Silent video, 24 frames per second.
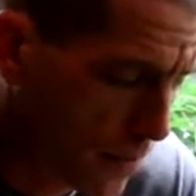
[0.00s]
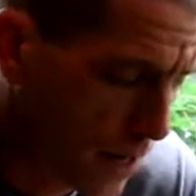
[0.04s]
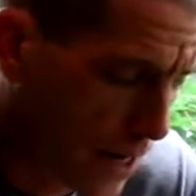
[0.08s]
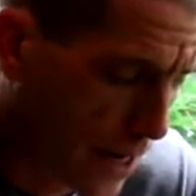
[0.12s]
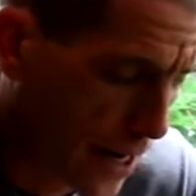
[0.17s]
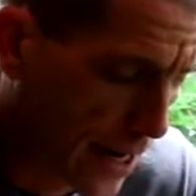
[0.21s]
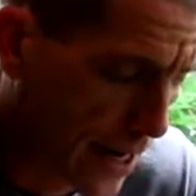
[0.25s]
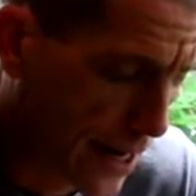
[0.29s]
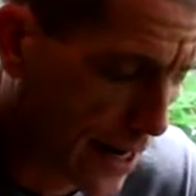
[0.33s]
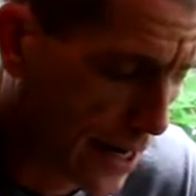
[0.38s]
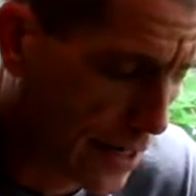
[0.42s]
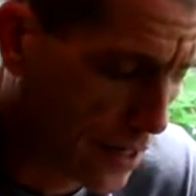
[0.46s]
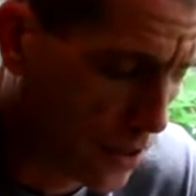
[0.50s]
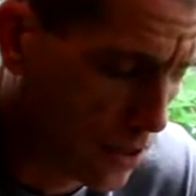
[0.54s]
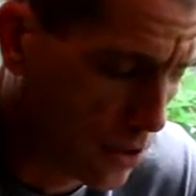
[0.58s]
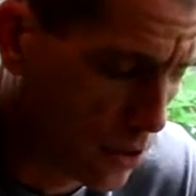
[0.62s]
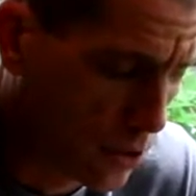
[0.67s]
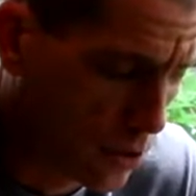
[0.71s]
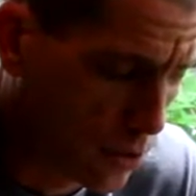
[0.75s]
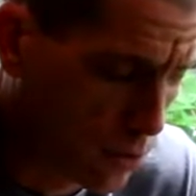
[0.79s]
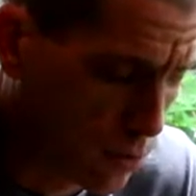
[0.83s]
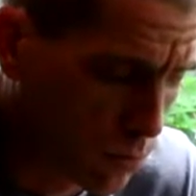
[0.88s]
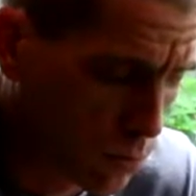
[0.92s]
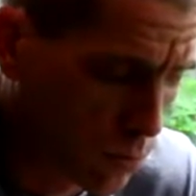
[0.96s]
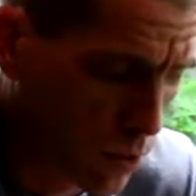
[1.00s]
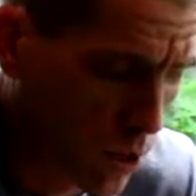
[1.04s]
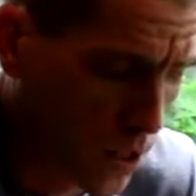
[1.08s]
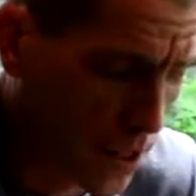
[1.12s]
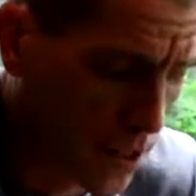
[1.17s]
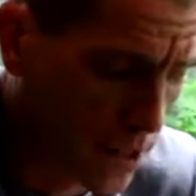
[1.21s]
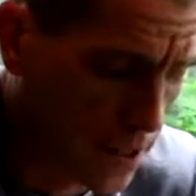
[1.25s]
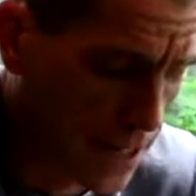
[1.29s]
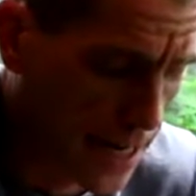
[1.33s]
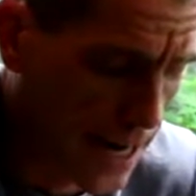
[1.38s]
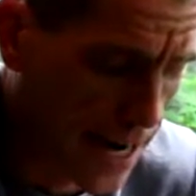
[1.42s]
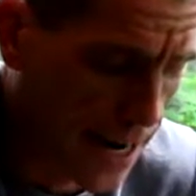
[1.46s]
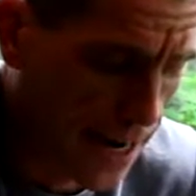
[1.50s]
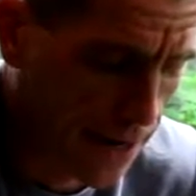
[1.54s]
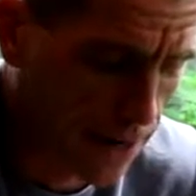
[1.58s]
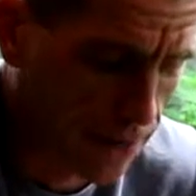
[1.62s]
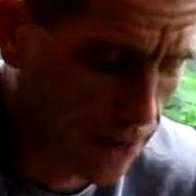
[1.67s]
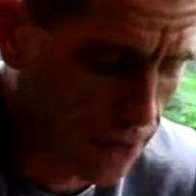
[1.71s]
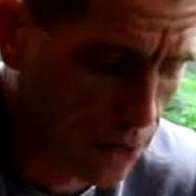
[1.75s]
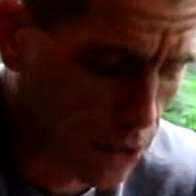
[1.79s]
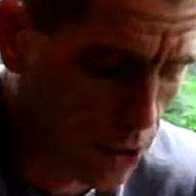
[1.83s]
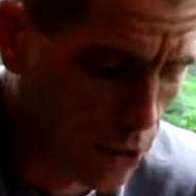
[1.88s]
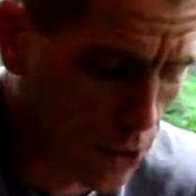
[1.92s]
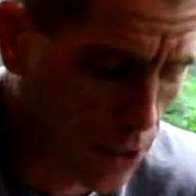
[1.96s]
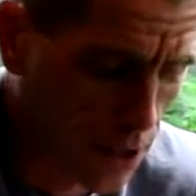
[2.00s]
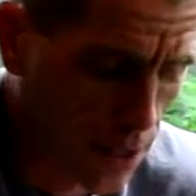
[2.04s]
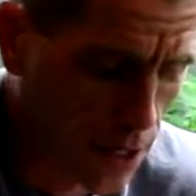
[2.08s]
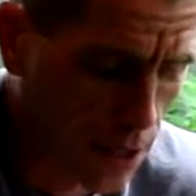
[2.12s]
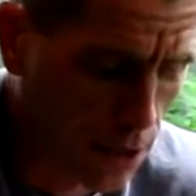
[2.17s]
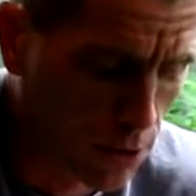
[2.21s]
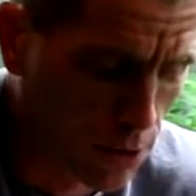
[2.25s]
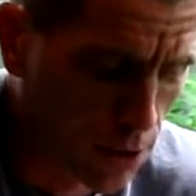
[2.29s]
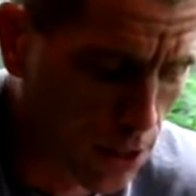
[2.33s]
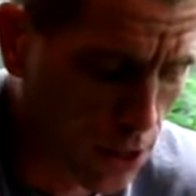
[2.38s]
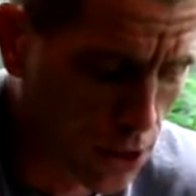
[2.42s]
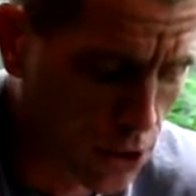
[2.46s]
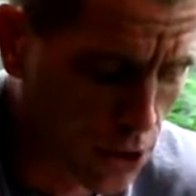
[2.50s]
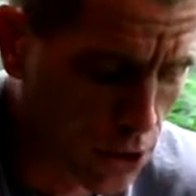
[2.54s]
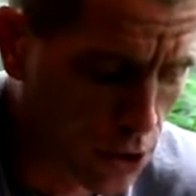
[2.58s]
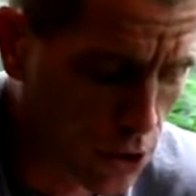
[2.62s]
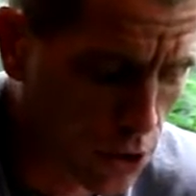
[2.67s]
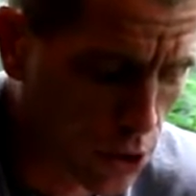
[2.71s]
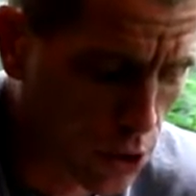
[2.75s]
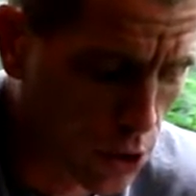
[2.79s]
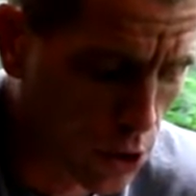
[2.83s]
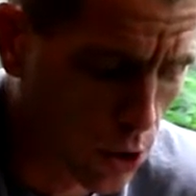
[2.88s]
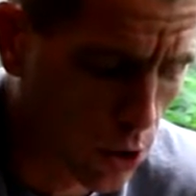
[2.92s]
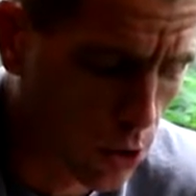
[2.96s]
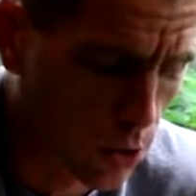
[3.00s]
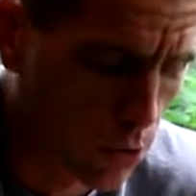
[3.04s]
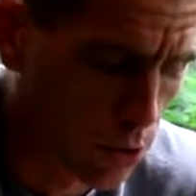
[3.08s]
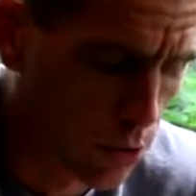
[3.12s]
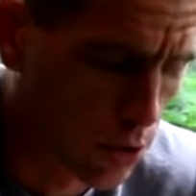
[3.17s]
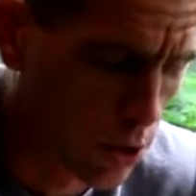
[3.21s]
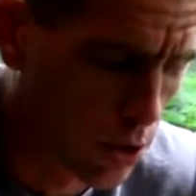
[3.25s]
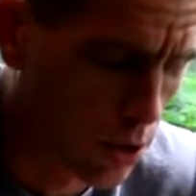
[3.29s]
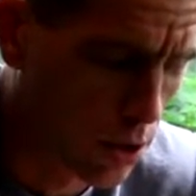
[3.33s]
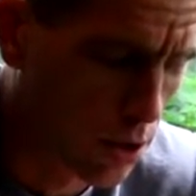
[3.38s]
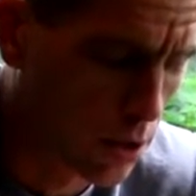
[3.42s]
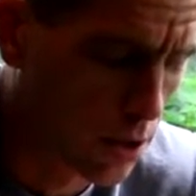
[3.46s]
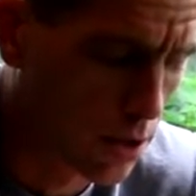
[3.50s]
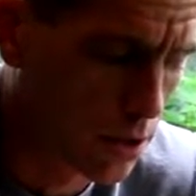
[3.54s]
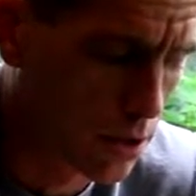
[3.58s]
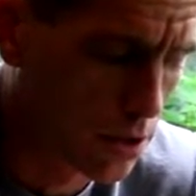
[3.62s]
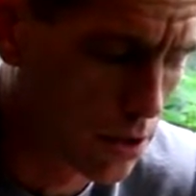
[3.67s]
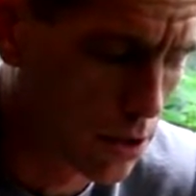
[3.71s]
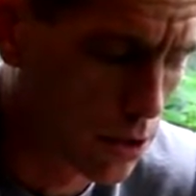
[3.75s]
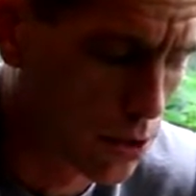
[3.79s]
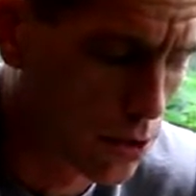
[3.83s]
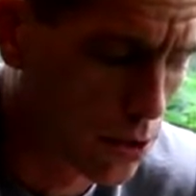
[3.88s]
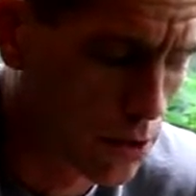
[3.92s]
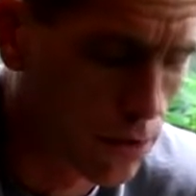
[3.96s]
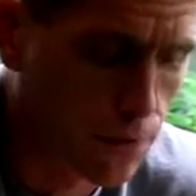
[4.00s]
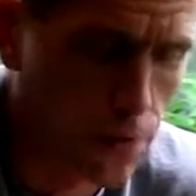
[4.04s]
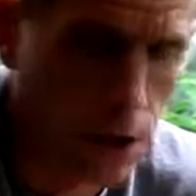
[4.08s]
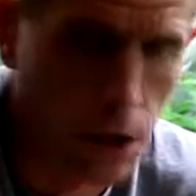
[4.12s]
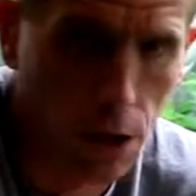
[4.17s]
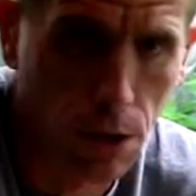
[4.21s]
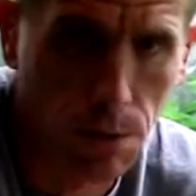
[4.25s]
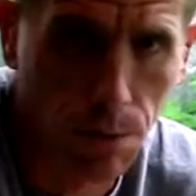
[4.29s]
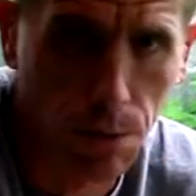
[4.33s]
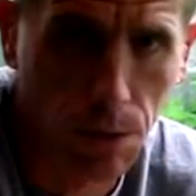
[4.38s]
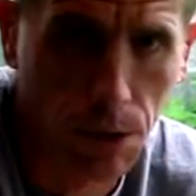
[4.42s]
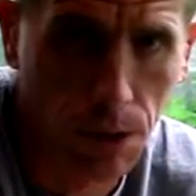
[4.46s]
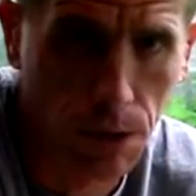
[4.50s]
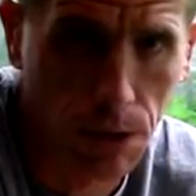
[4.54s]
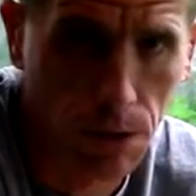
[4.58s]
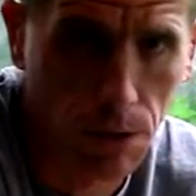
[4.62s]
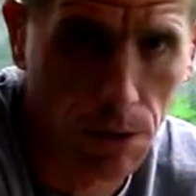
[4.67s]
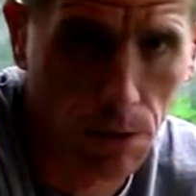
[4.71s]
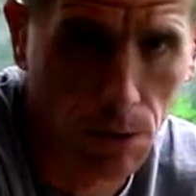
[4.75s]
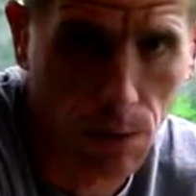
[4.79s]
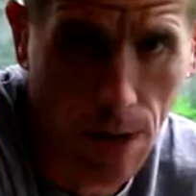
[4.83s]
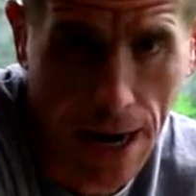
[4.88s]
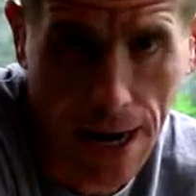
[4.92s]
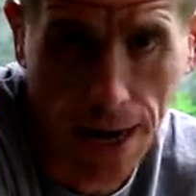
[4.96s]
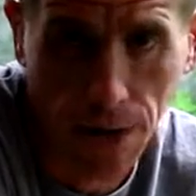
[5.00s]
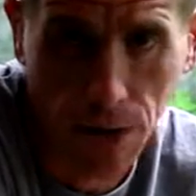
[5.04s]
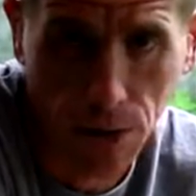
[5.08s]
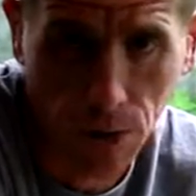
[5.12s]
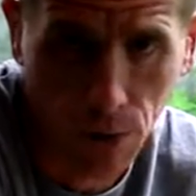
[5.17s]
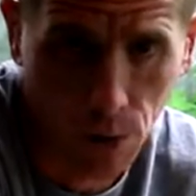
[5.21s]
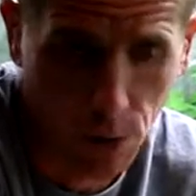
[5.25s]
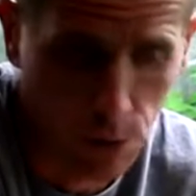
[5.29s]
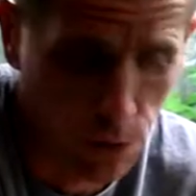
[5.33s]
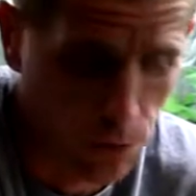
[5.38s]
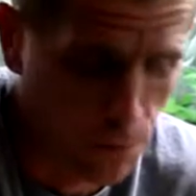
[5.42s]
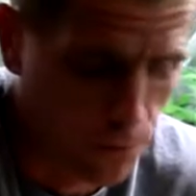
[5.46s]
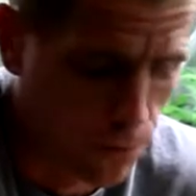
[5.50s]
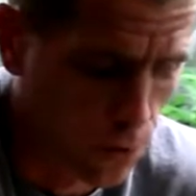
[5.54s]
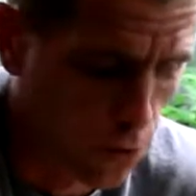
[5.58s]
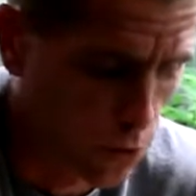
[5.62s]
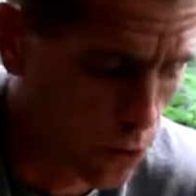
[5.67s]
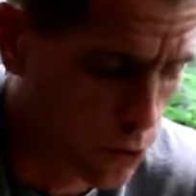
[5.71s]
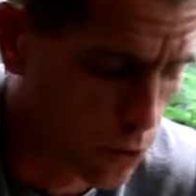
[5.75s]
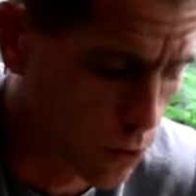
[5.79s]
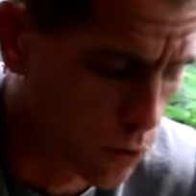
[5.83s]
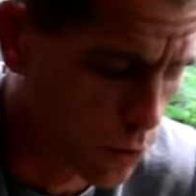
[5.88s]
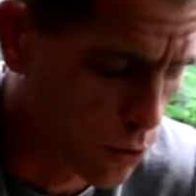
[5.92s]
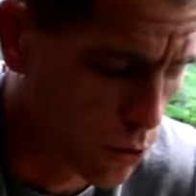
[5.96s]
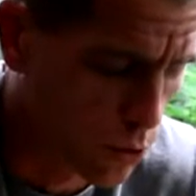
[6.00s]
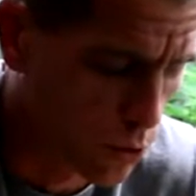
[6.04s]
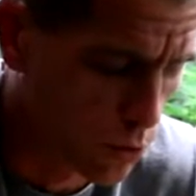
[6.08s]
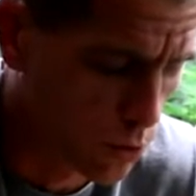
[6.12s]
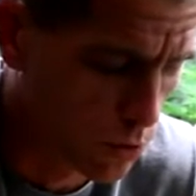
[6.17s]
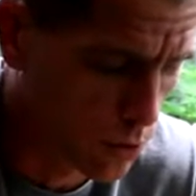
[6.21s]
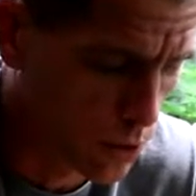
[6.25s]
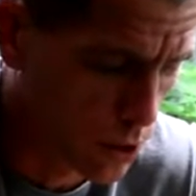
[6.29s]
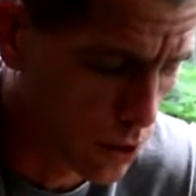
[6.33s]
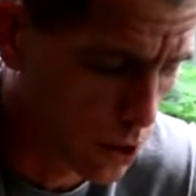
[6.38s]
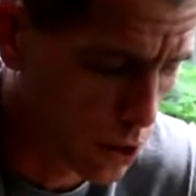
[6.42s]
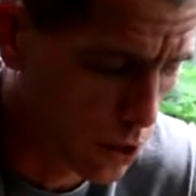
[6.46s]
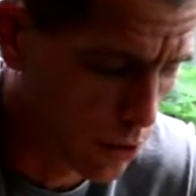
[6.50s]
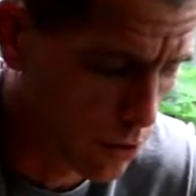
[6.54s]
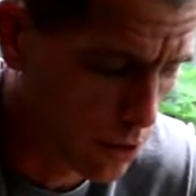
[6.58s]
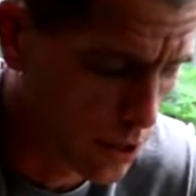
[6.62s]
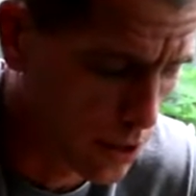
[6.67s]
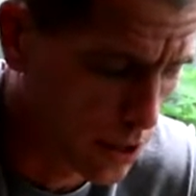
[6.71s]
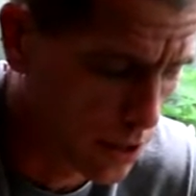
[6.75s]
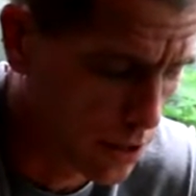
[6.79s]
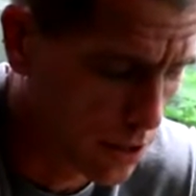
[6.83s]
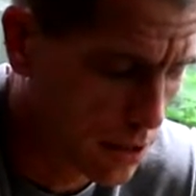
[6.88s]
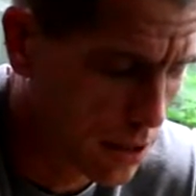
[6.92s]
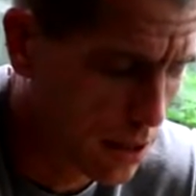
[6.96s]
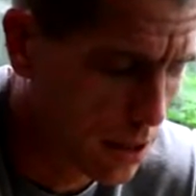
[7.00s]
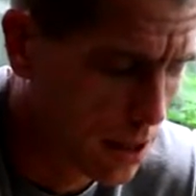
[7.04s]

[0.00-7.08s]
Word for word: And you want it to have good aeration, so the little developing radical or first root, can